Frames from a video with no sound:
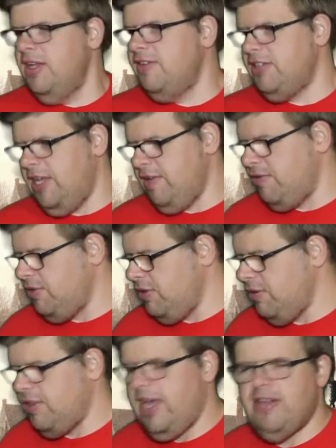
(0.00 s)
Say for
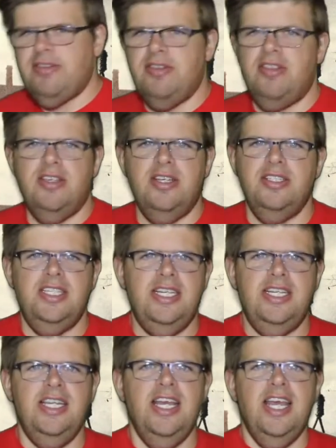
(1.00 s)

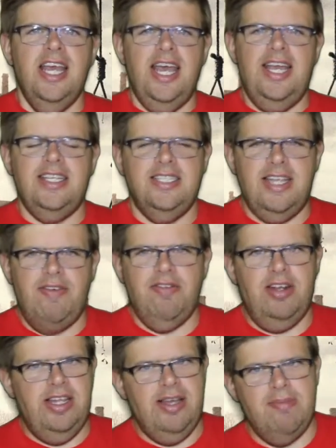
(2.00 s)
2013, it's
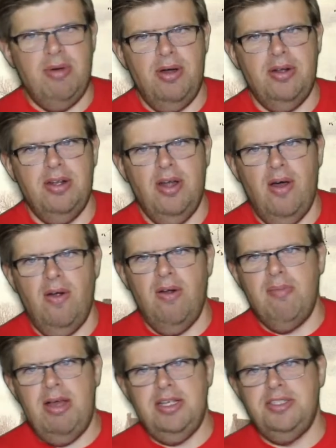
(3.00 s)
definitely a modern horror
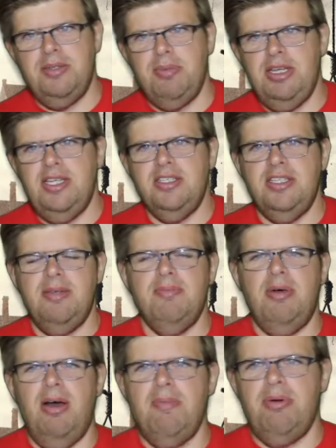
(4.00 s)
masterpiece in
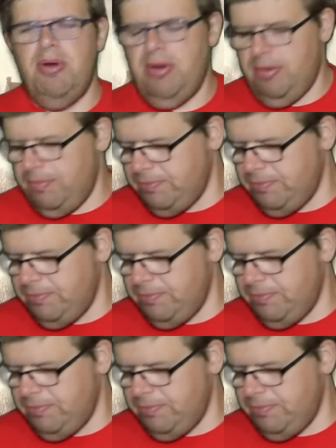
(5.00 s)
my book.